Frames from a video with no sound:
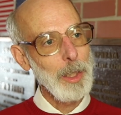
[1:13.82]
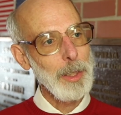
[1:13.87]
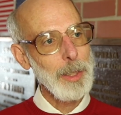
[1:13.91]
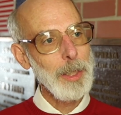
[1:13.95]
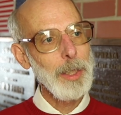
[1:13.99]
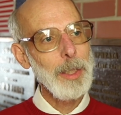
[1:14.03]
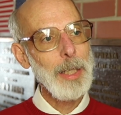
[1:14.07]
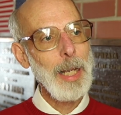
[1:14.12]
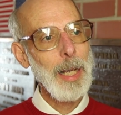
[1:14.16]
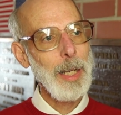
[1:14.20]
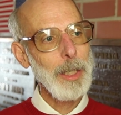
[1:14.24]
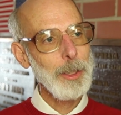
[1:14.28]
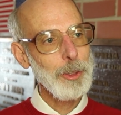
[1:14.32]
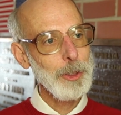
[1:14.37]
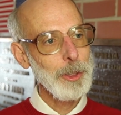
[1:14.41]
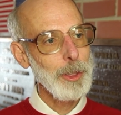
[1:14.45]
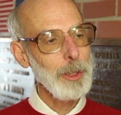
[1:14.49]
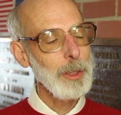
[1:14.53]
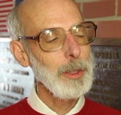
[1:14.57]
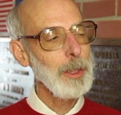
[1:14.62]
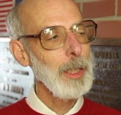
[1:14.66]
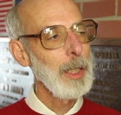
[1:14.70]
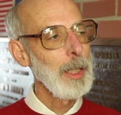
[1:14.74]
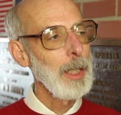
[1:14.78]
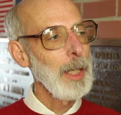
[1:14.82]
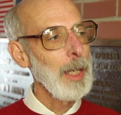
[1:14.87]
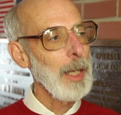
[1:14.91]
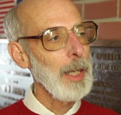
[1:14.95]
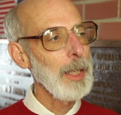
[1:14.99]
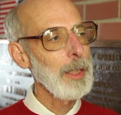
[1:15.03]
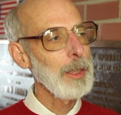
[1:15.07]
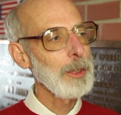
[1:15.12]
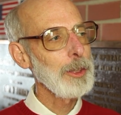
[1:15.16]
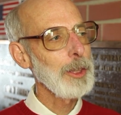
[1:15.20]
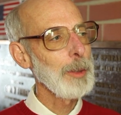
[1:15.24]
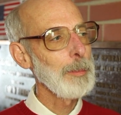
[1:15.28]
in action,
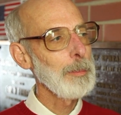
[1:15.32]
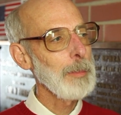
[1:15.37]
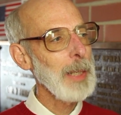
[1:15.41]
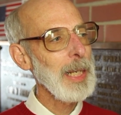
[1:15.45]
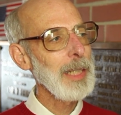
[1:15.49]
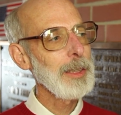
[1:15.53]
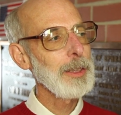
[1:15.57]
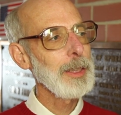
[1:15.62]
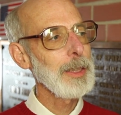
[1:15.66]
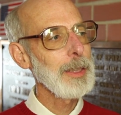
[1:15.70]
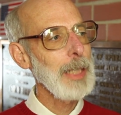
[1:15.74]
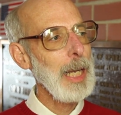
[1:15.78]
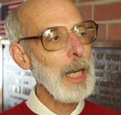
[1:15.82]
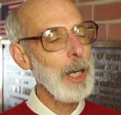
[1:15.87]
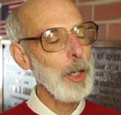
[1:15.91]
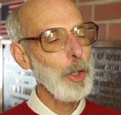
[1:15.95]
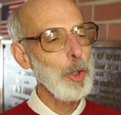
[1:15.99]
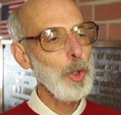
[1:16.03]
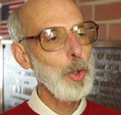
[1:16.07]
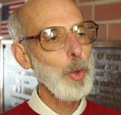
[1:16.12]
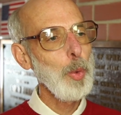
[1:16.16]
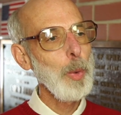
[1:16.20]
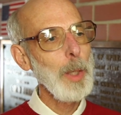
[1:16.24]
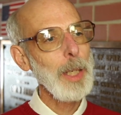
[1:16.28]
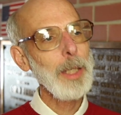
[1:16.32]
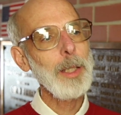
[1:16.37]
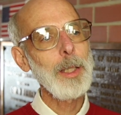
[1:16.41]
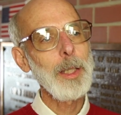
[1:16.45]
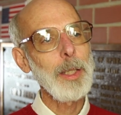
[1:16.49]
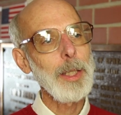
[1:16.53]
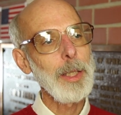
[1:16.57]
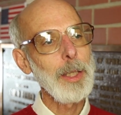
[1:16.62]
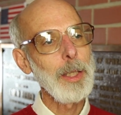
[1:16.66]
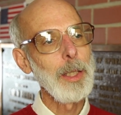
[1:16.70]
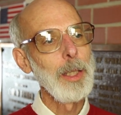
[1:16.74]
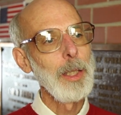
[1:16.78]
and it's amazing how
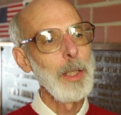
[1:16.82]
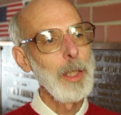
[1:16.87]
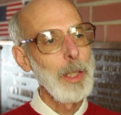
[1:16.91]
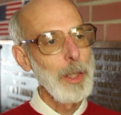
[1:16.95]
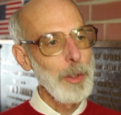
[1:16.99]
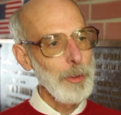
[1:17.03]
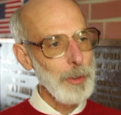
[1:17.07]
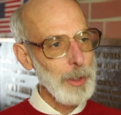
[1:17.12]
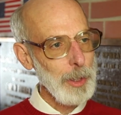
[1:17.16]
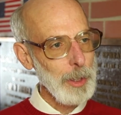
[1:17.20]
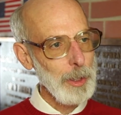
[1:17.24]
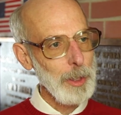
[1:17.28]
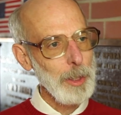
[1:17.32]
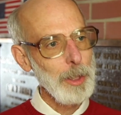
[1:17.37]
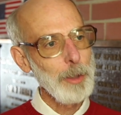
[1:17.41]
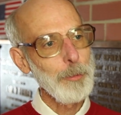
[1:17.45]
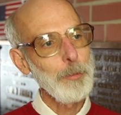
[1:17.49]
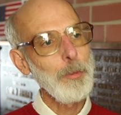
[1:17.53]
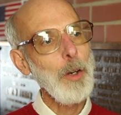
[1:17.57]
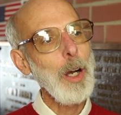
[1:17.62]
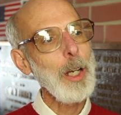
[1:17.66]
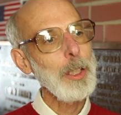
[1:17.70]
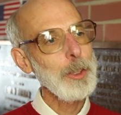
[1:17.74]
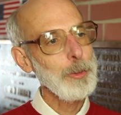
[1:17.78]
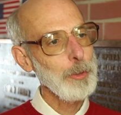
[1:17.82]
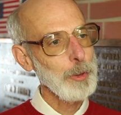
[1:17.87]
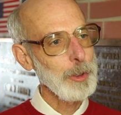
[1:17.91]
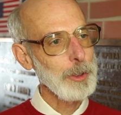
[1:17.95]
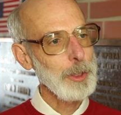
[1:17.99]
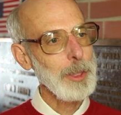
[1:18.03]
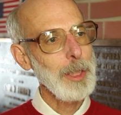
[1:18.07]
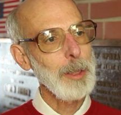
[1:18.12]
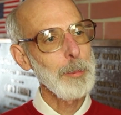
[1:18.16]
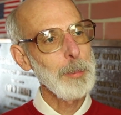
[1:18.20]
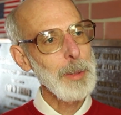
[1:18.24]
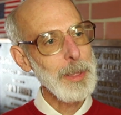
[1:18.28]
quickly the
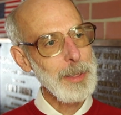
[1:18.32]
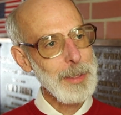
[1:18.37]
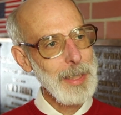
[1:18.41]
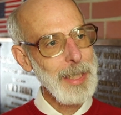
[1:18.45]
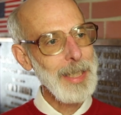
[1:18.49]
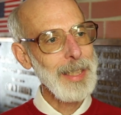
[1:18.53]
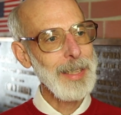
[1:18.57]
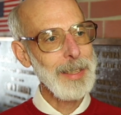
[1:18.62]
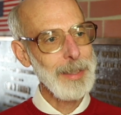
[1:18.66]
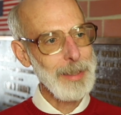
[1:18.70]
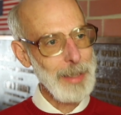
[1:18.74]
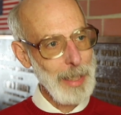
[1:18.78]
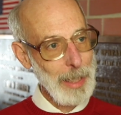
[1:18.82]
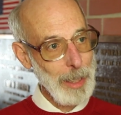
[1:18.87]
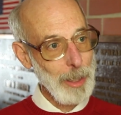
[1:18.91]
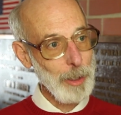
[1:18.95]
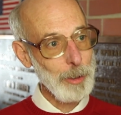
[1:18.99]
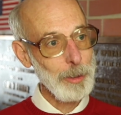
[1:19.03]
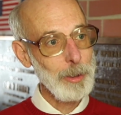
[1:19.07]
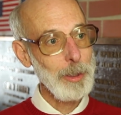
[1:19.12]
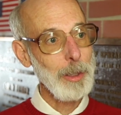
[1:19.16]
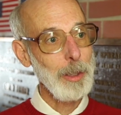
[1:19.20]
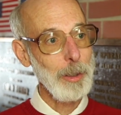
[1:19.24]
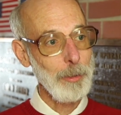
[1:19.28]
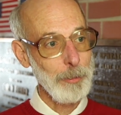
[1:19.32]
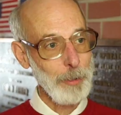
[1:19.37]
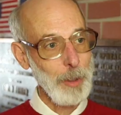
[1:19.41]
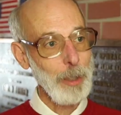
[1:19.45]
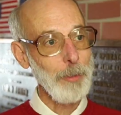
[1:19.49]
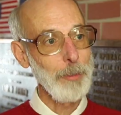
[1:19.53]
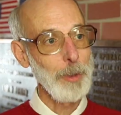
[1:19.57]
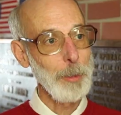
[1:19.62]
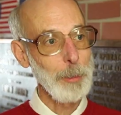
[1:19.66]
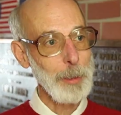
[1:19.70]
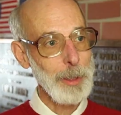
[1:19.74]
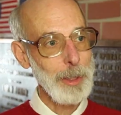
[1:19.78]
phosphorus can be taken out
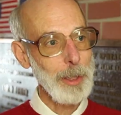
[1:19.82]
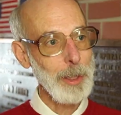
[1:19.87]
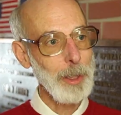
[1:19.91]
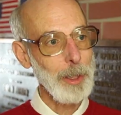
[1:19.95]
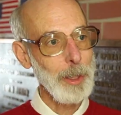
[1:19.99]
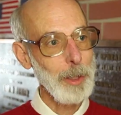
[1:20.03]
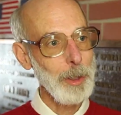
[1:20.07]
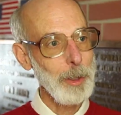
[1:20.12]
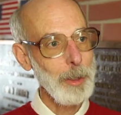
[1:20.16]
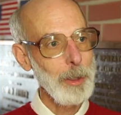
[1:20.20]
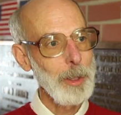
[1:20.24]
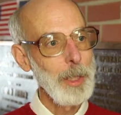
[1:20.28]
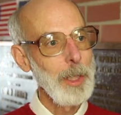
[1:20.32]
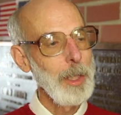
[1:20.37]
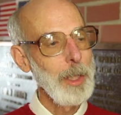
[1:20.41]
of the material.